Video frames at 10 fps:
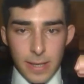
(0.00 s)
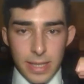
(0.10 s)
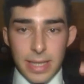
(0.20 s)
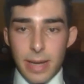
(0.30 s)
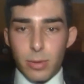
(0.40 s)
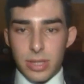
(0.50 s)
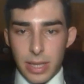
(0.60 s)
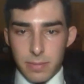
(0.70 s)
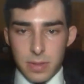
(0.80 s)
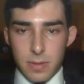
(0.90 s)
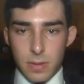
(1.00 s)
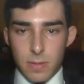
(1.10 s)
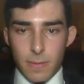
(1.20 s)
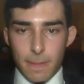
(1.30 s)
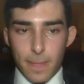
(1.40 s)
labor times.
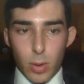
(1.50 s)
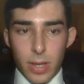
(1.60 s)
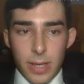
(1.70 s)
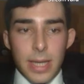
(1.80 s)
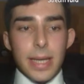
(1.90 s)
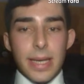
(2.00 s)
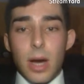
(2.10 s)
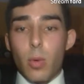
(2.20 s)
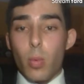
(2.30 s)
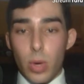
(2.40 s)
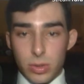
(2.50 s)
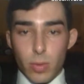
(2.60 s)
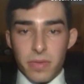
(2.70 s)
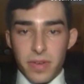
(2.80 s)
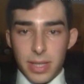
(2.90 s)
Okay. Now, what do
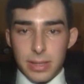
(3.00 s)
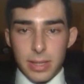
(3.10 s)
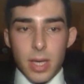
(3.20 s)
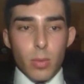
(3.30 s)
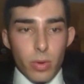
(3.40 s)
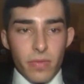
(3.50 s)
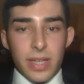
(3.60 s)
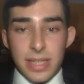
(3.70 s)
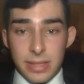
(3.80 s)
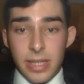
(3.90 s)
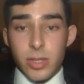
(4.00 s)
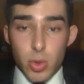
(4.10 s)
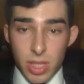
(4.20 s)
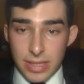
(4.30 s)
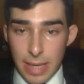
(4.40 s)
we find? We find indeed
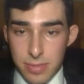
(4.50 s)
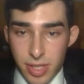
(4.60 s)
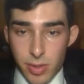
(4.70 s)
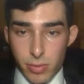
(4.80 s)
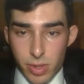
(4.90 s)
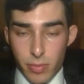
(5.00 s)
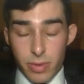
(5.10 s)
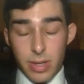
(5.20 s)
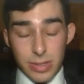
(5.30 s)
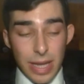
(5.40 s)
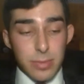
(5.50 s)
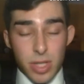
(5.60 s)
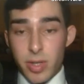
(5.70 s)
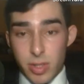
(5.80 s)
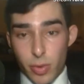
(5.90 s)
using time
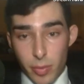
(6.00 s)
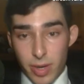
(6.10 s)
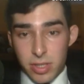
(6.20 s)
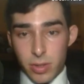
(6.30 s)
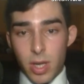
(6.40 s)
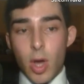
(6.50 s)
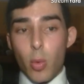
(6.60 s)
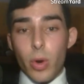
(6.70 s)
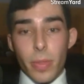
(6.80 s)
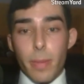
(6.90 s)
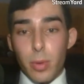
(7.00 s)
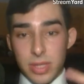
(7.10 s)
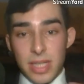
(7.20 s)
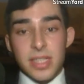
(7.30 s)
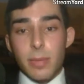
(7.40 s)
series regression, where the
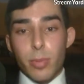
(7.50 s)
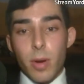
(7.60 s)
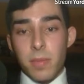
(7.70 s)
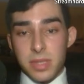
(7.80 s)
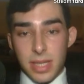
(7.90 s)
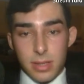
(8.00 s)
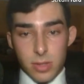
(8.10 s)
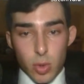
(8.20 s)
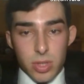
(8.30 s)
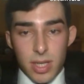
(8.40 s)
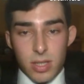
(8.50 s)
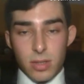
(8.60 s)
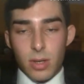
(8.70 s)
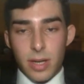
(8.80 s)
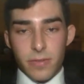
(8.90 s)
potential problems that
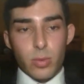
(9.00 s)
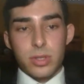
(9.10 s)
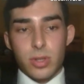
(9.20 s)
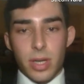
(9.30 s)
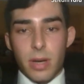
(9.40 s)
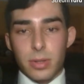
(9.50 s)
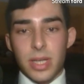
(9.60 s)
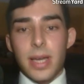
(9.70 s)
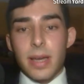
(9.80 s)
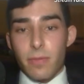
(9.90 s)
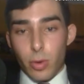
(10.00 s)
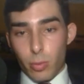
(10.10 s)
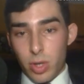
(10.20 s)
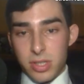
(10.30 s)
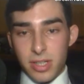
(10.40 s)
socialism and left was talking about for
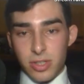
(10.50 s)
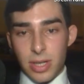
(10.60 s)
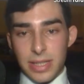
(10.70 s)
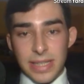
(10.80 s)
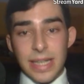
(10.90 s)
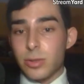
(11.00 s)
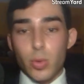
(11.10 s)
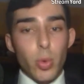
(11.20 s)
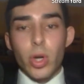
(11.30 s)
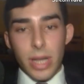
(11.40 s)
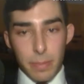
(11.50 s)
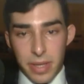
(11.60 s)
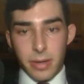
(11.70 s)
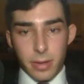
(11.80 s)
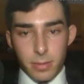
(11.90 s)
cross-sectional data do not
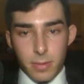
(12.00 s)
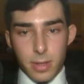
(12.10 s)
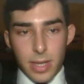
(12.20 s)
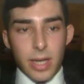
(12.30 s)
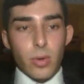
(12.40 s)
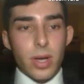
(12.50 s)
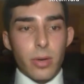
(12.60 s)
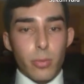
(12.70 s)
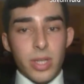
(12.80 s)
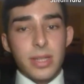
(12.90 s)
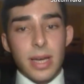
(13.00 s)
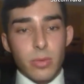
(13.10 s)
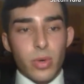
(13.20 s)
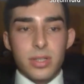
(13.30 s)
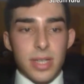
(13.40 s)
appear. And you can read Anwar